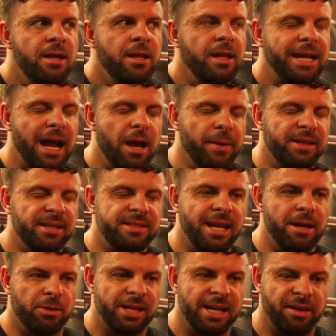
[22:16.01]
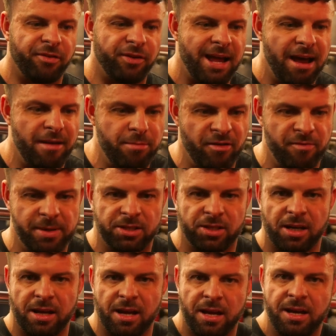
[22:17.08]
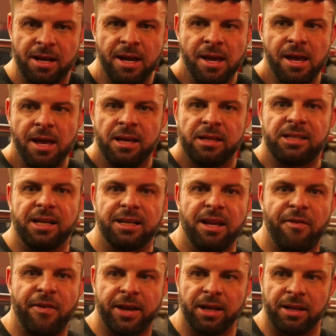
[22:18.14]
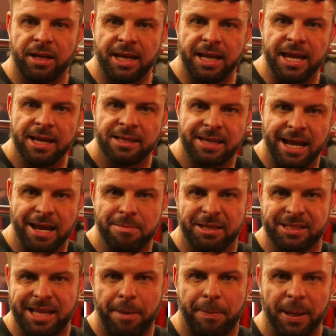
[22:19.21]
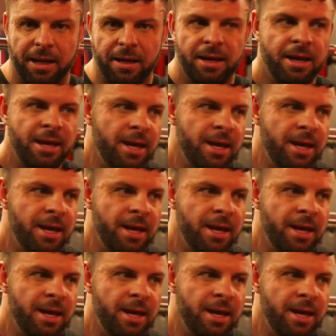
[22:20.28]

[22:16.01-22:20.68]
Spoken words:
The guy I went to see was any fly movement is gonna significantly tire my scapula.